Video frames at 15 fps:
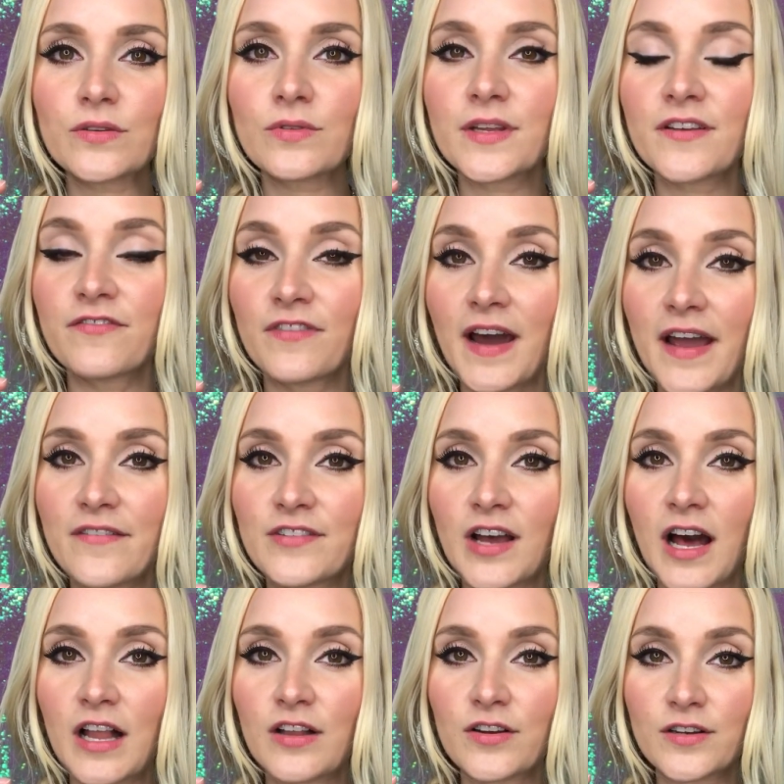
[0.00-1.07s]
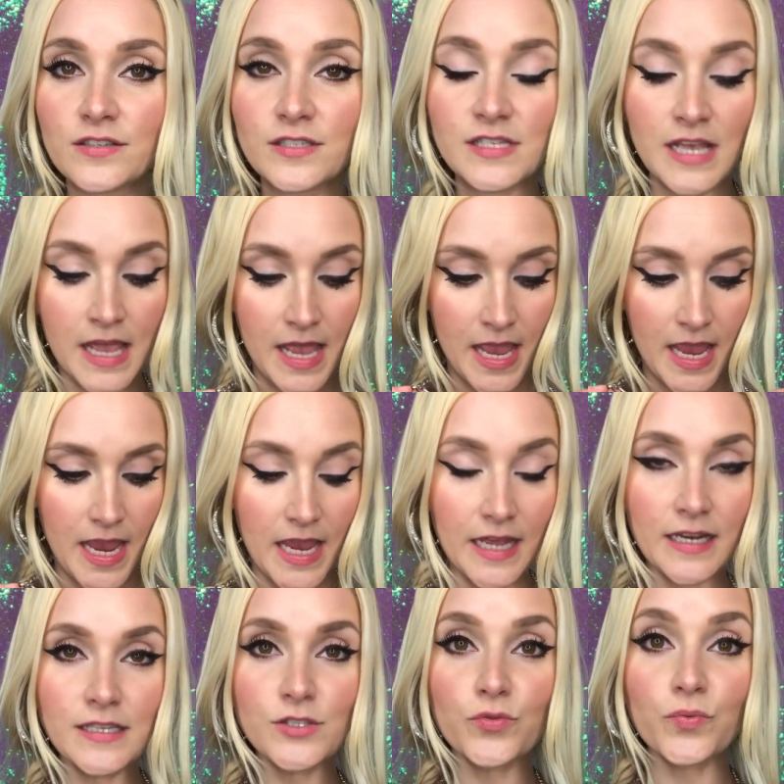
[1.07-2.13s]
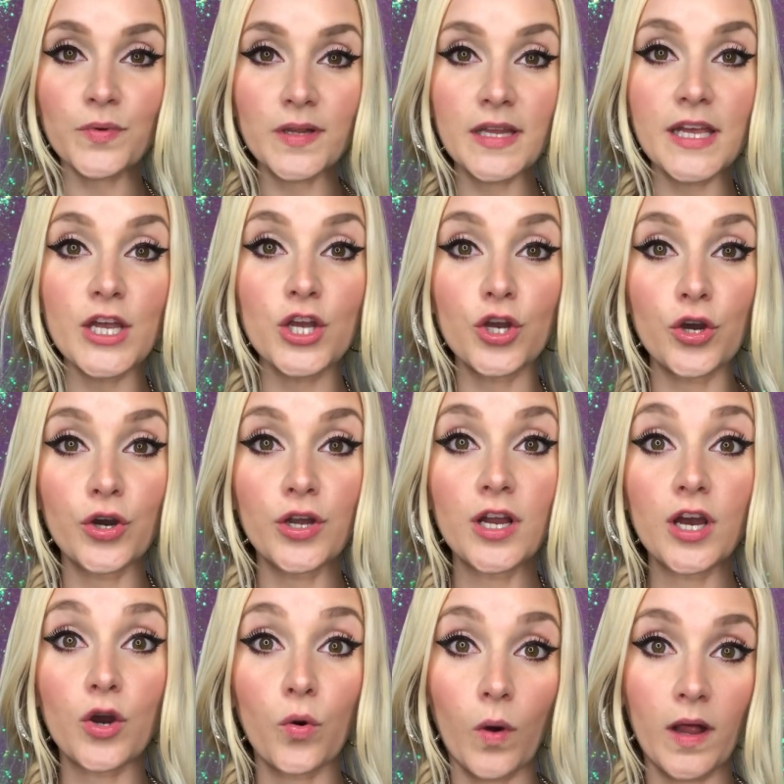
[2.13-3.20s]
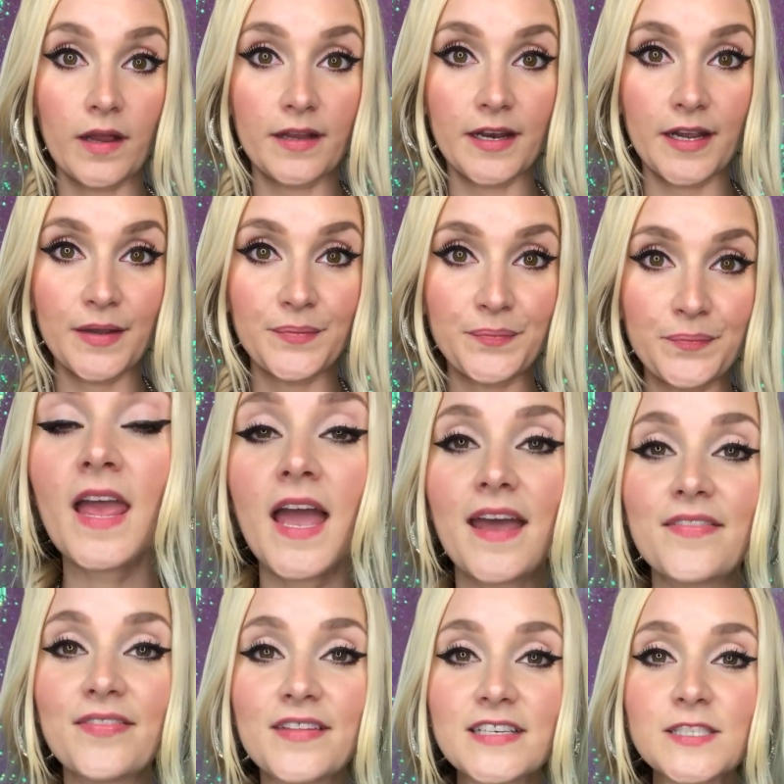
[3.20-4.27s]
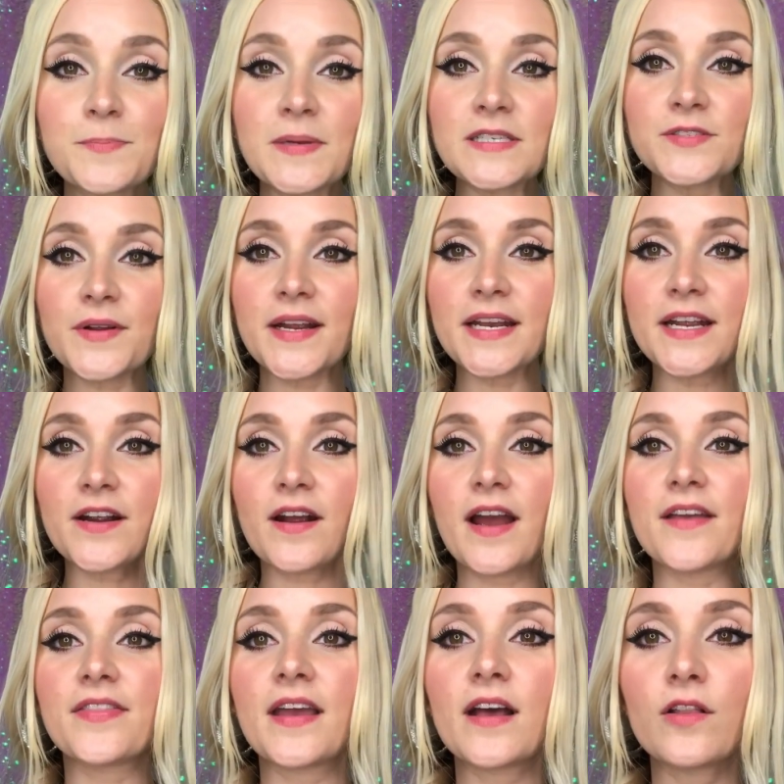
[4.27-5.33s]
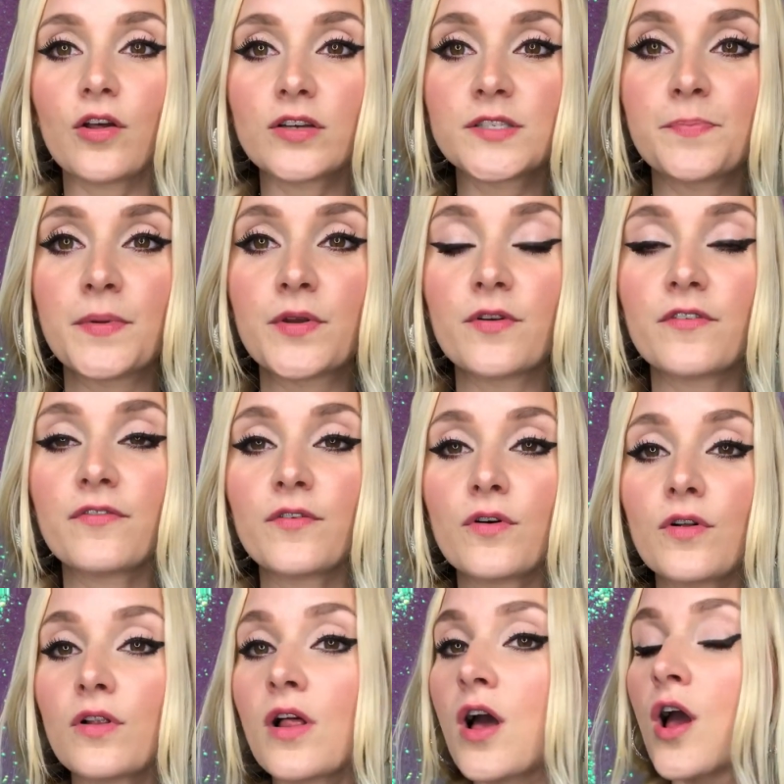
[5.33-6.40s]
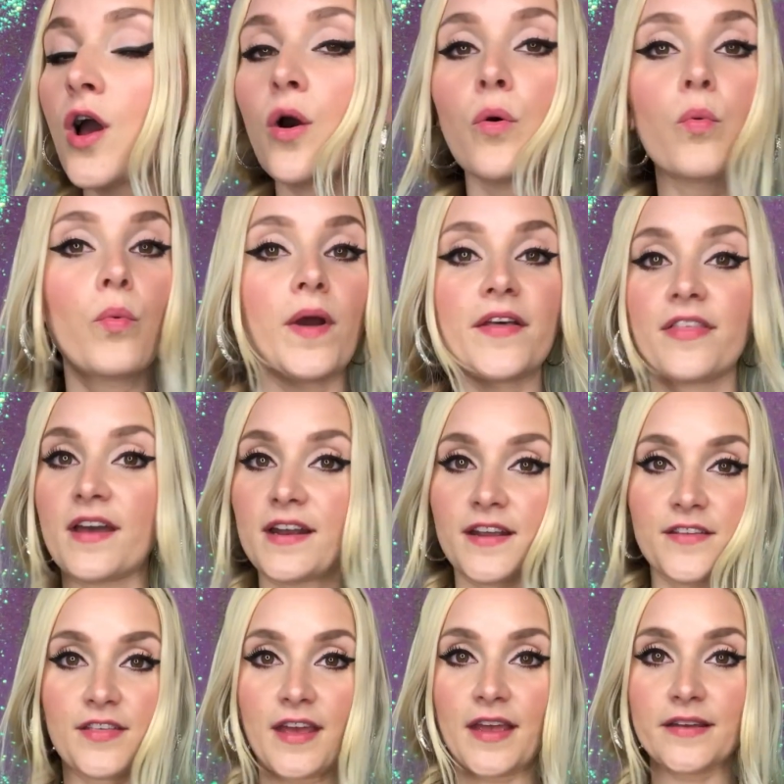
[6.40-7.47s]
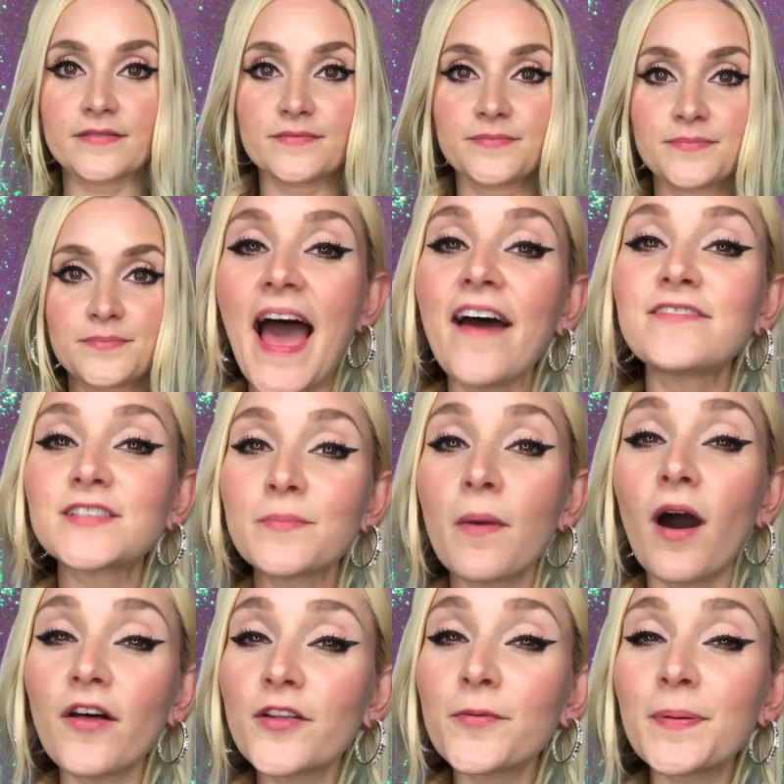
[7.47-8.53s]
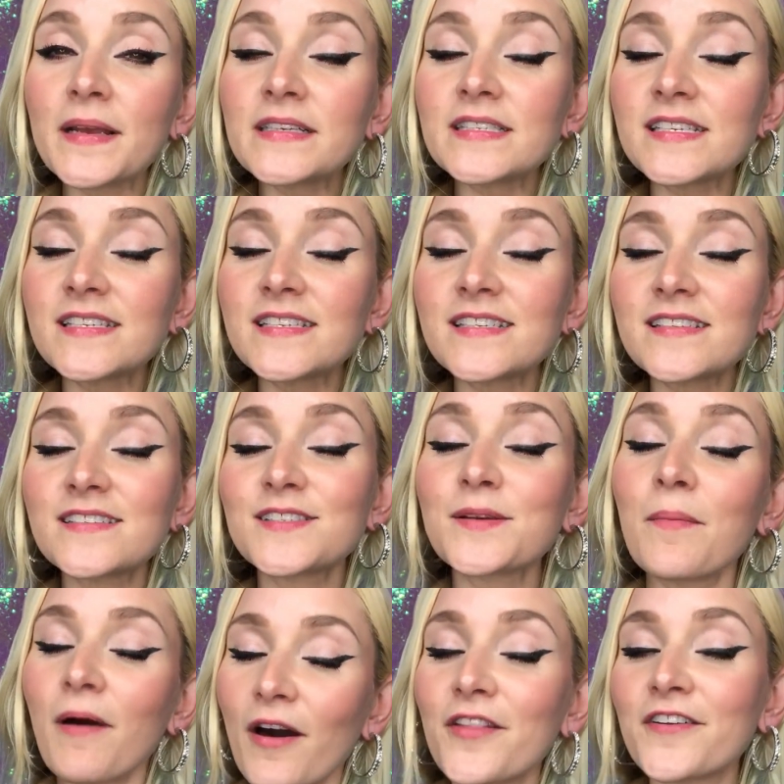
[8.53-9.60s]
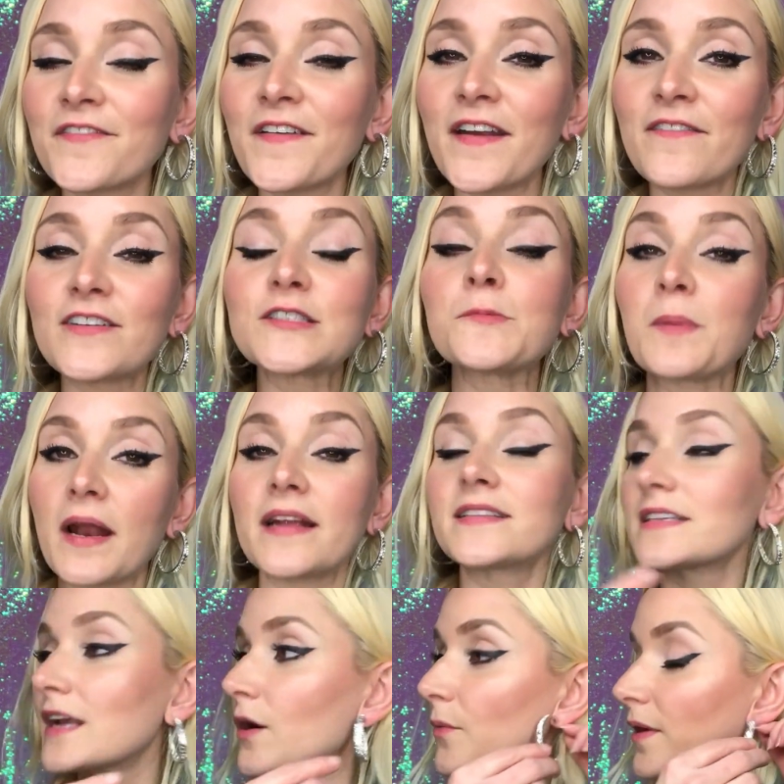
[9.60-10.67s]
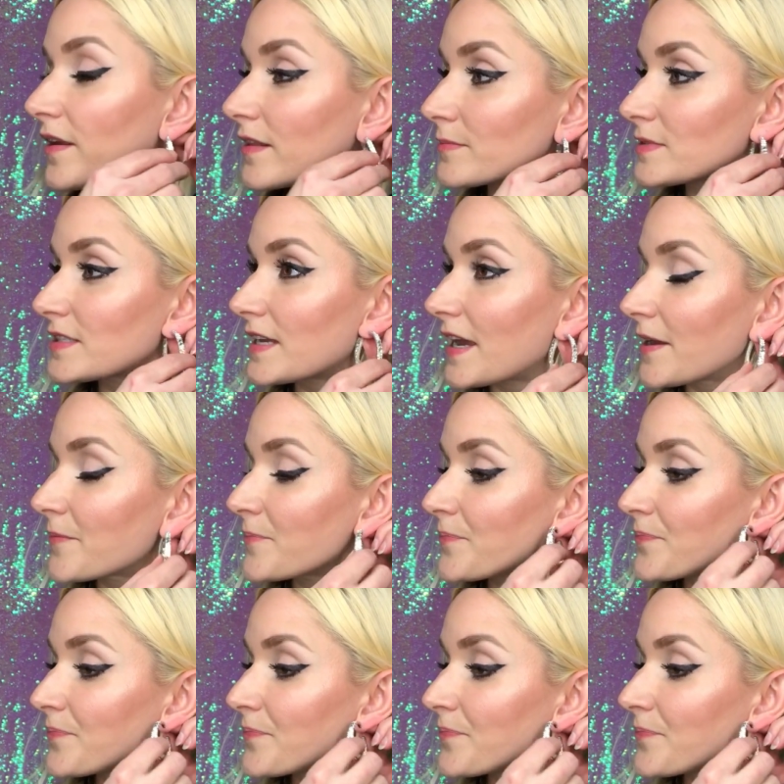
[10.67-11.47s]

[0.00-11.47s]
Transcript: is only five dollars, it is really good quality. And this piece right here, I think looks beautiful with anything. I have some other pieces, some other favorites, but I did not wear them today.